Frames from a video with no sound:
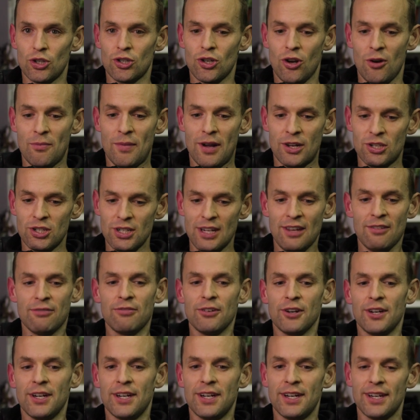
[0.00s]
so much
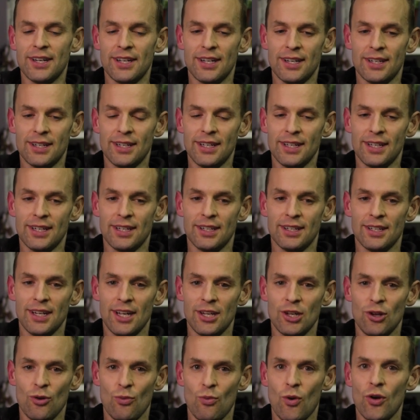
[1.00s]
effort in
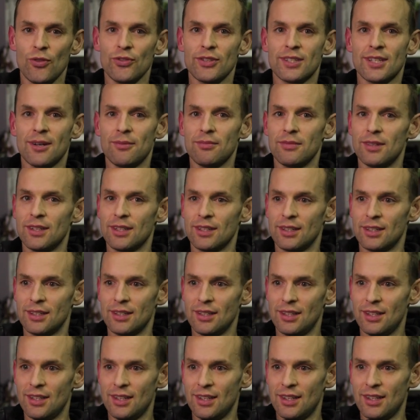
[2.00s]
and you want something
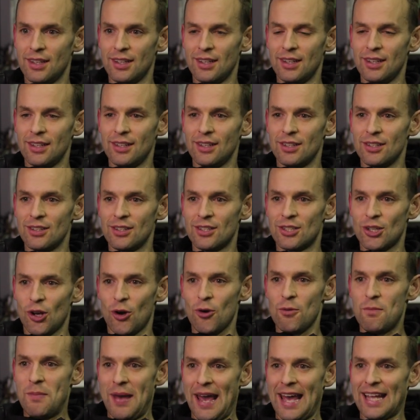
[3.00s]

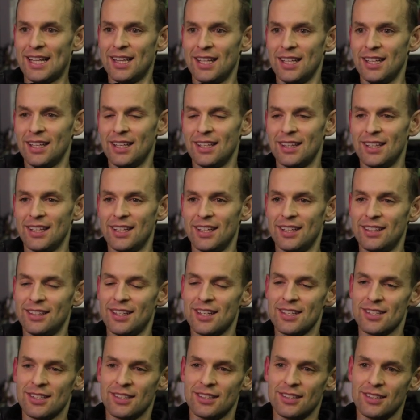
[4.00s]
so badly, and then it
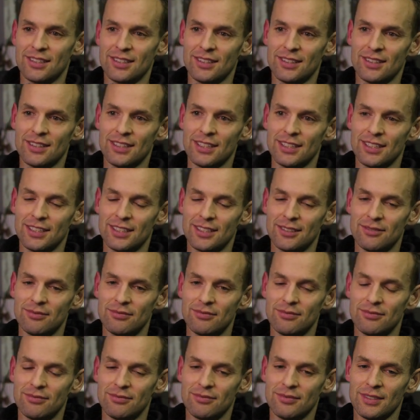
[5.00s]
doesn't
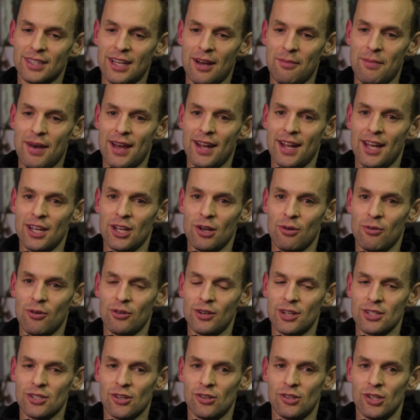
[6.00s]
come out how you want.
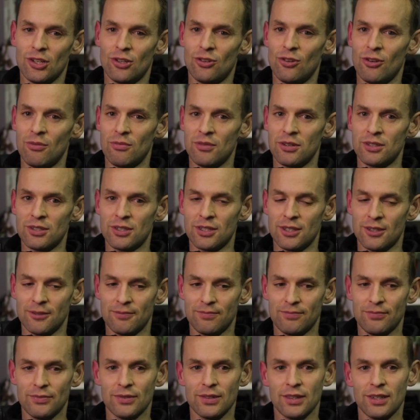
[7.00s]
It's only human
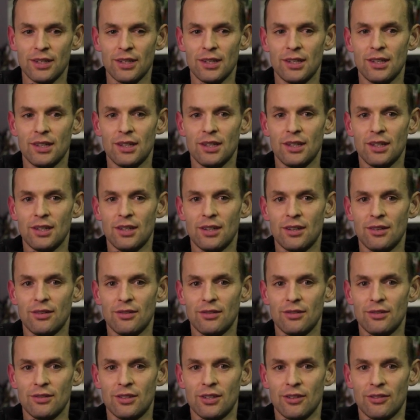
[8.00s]

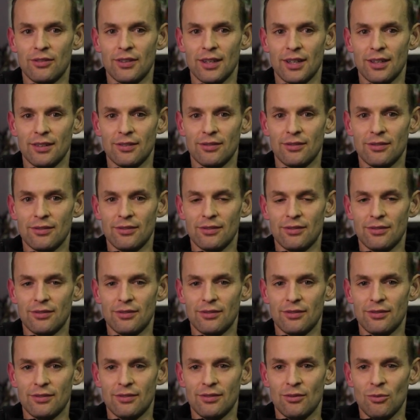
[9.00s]
to think,
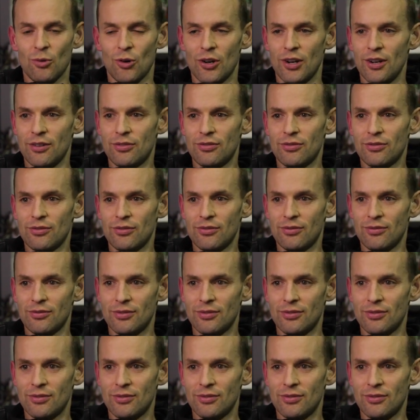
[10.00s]
what if?